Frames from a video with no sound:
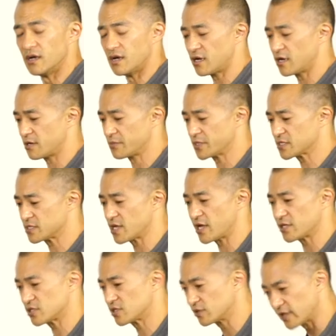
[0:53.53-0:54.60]
Um, it's
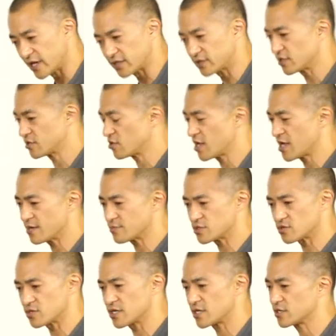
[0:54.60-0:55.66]
not to lengthen your
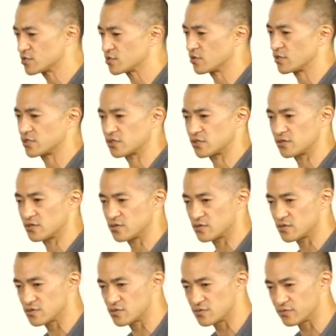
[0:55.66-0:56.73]
hamstrings or
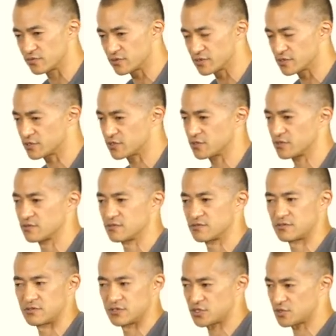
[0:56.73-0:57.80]
to to
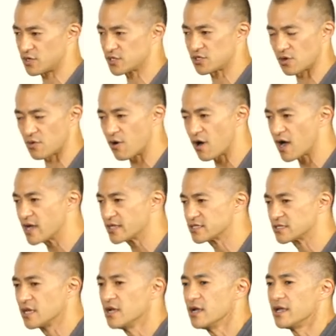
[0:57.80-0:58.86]
stretch your quads.